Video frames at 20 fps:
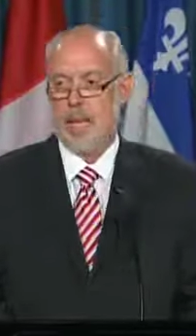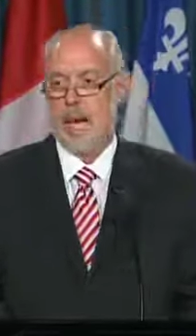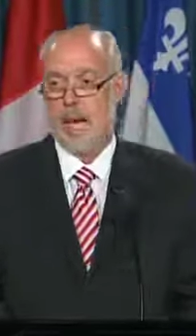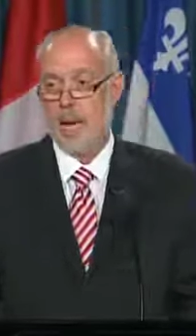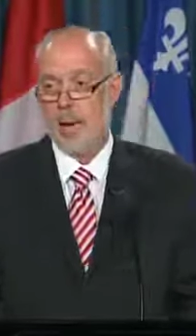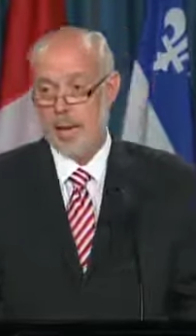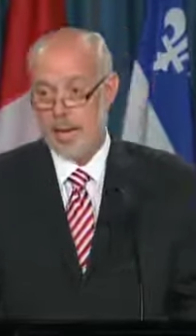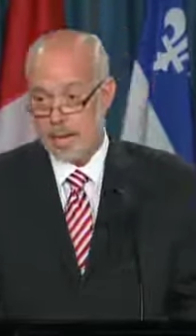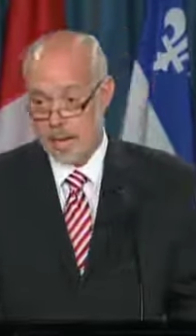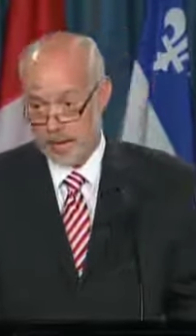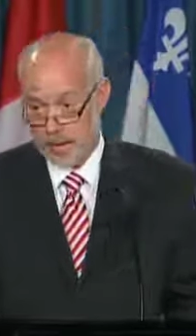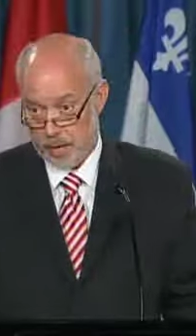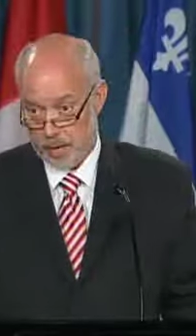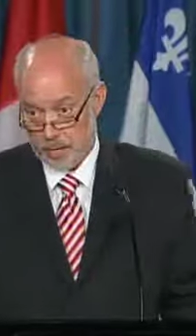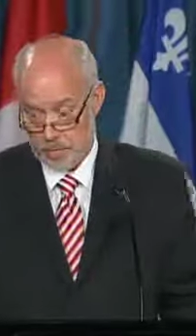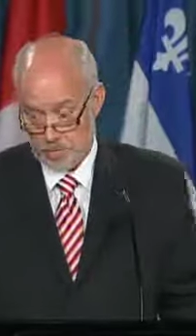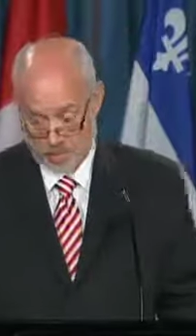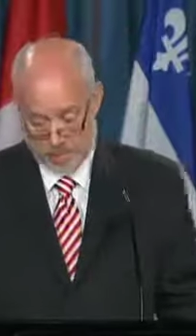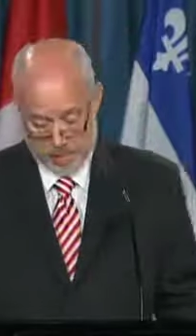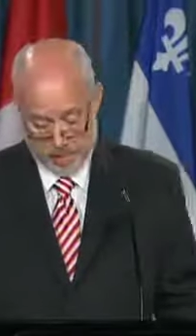However,
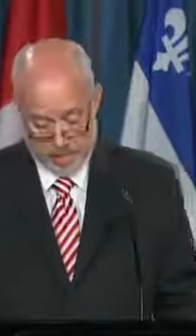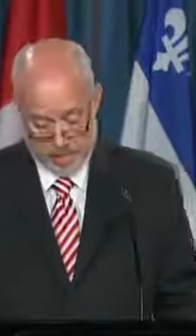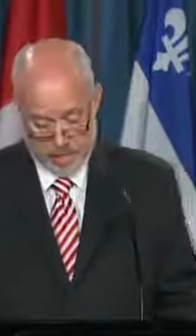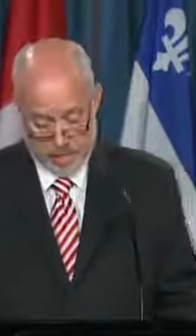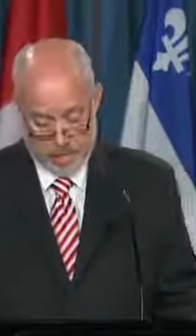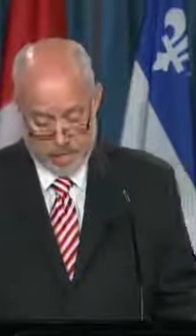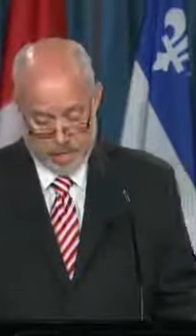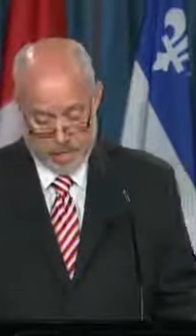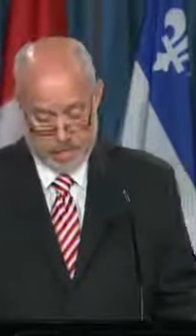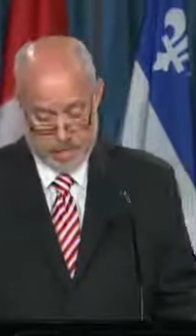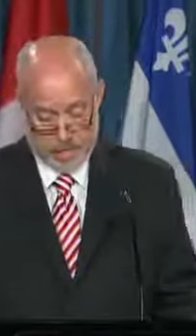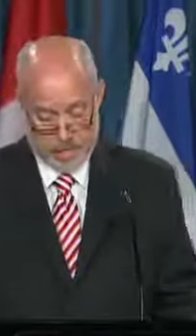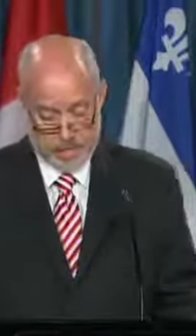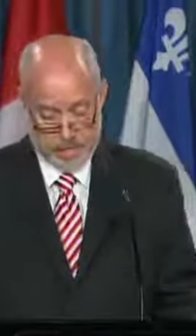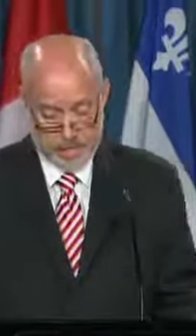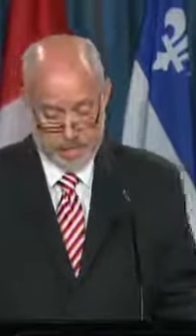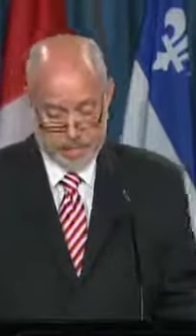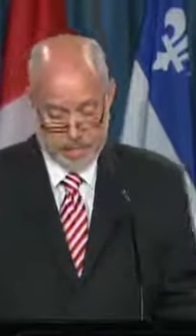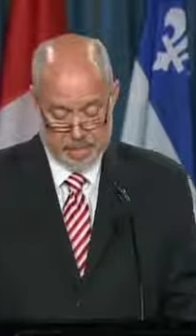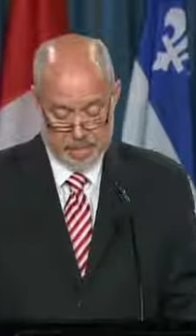
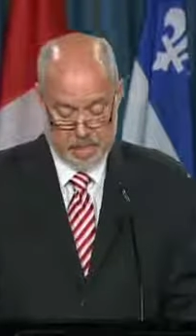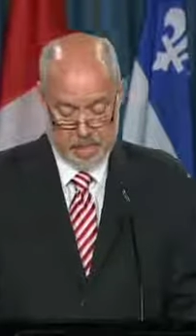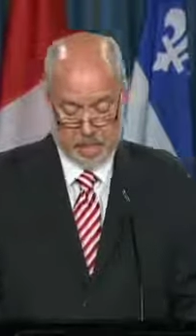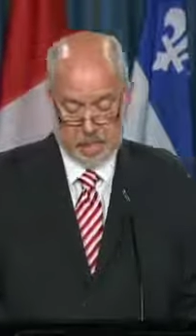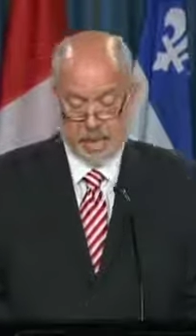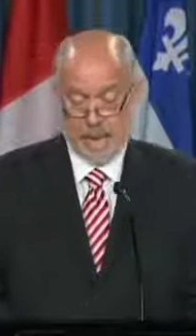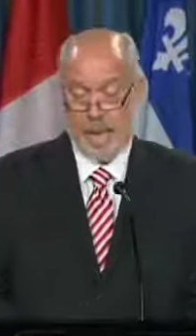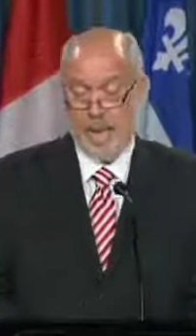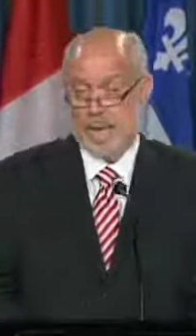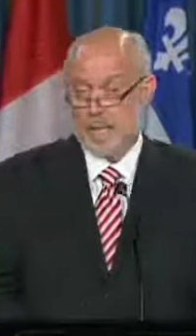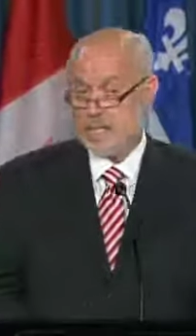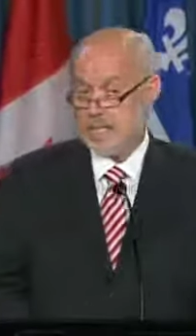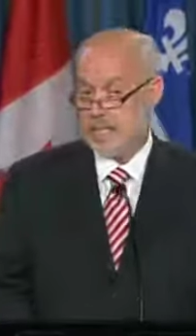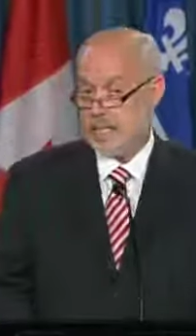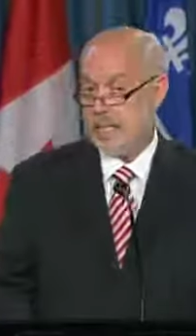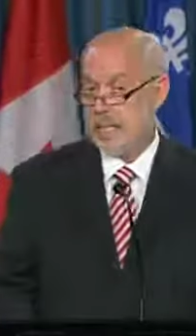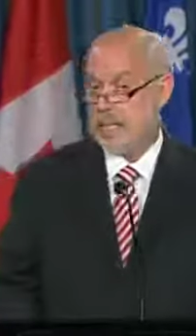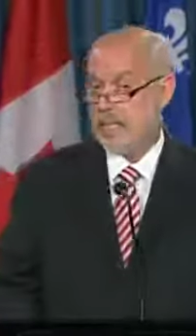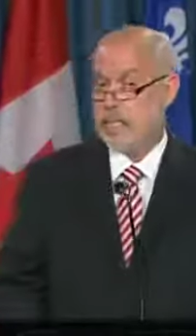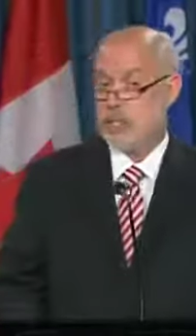this bill,
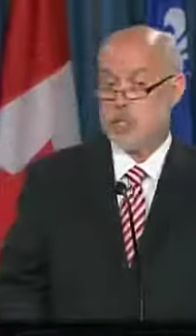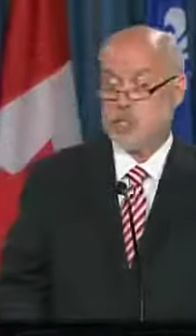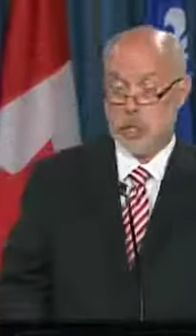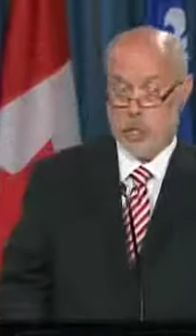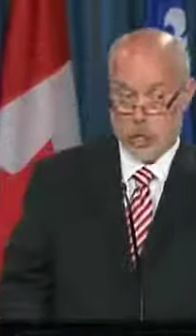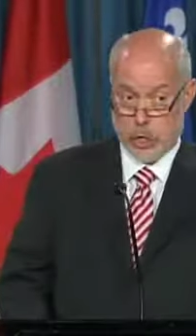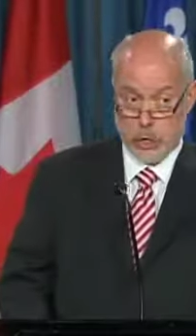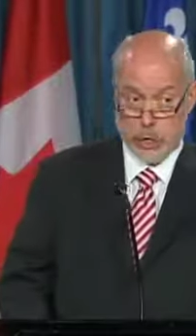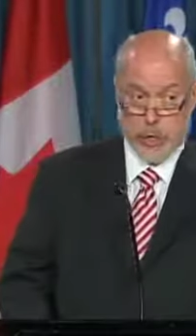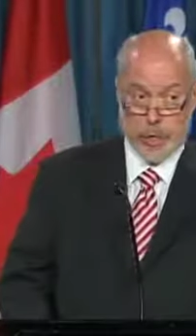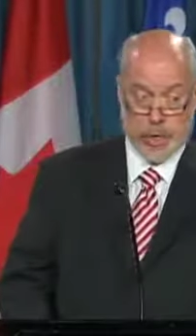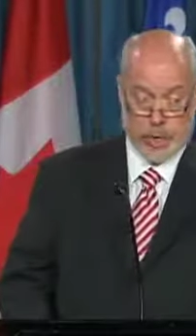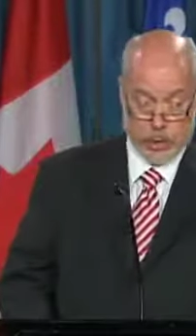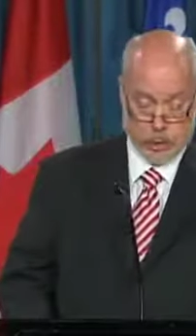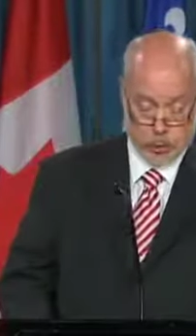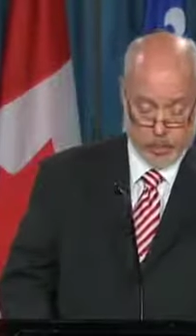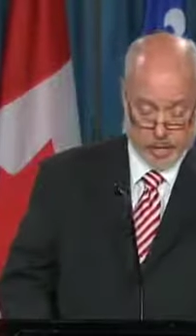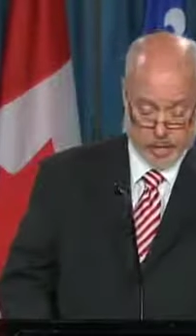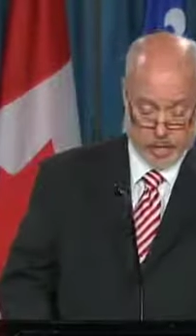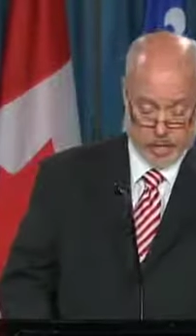as it is
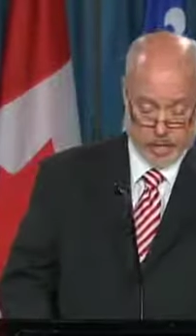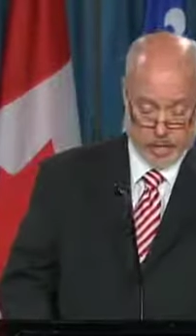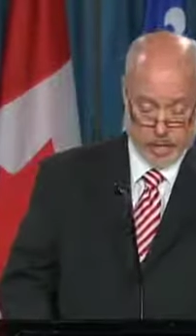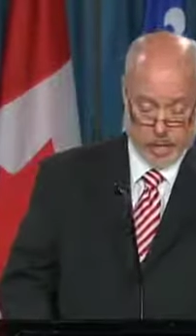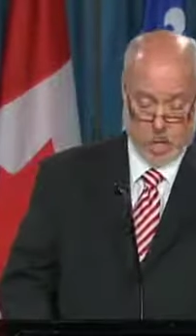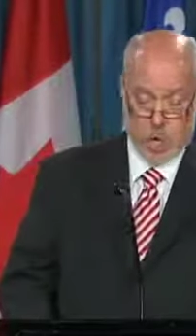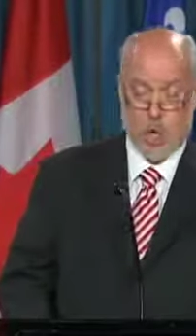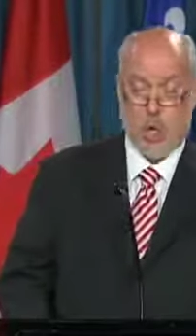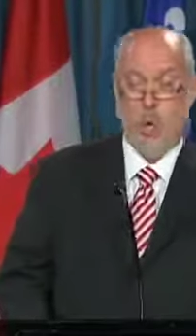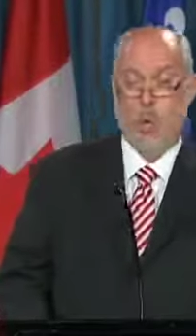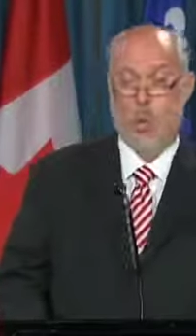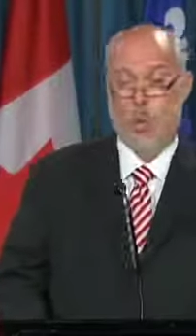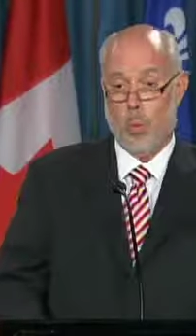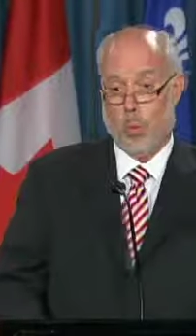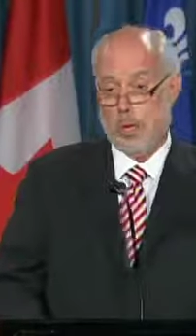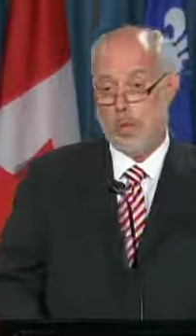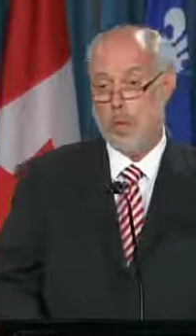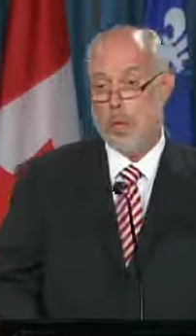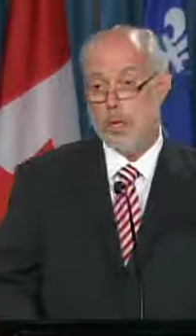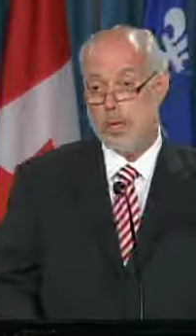currently written,
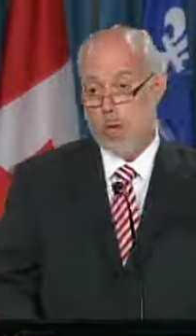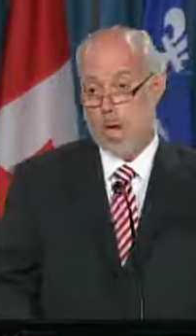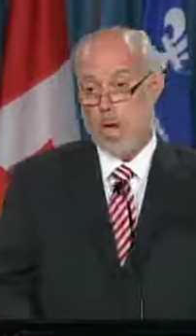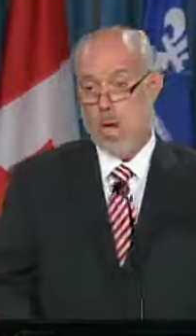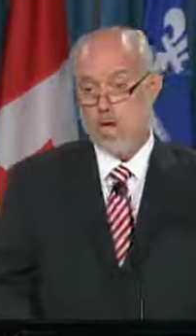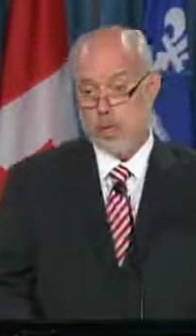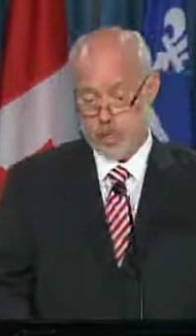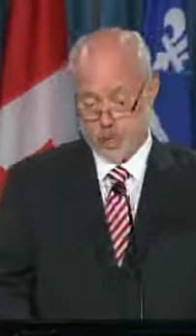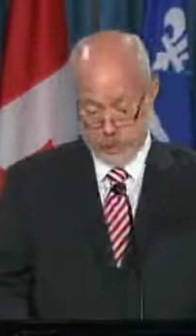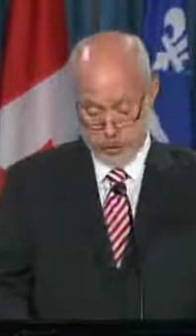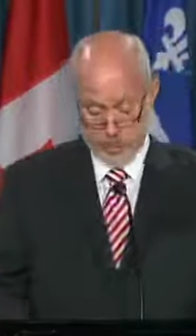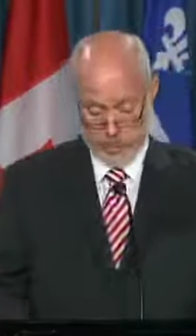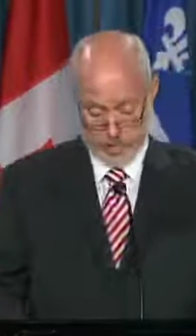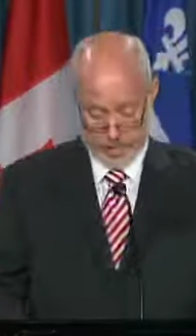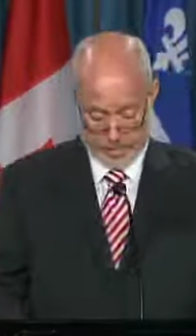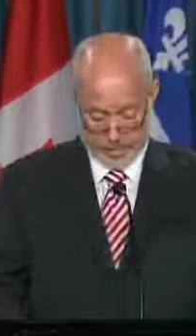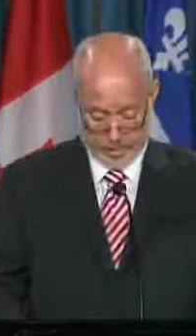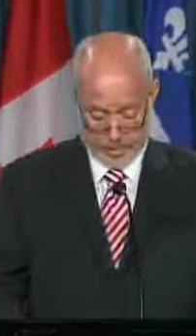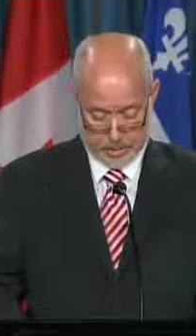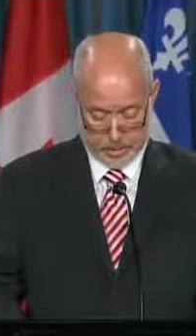will not do
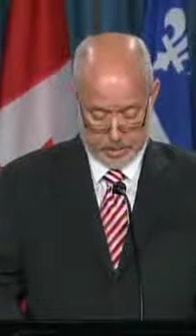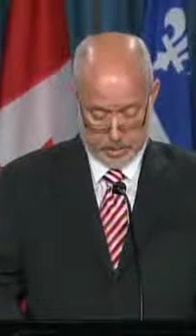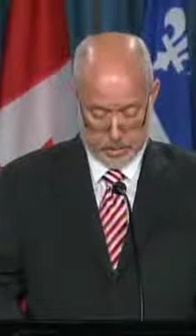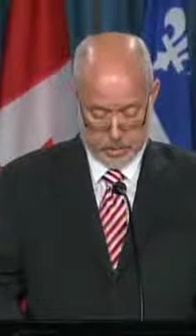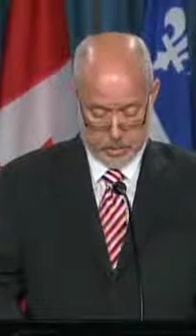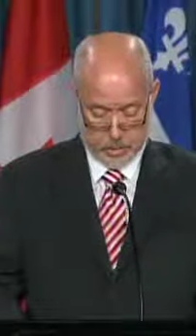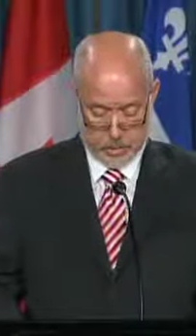this.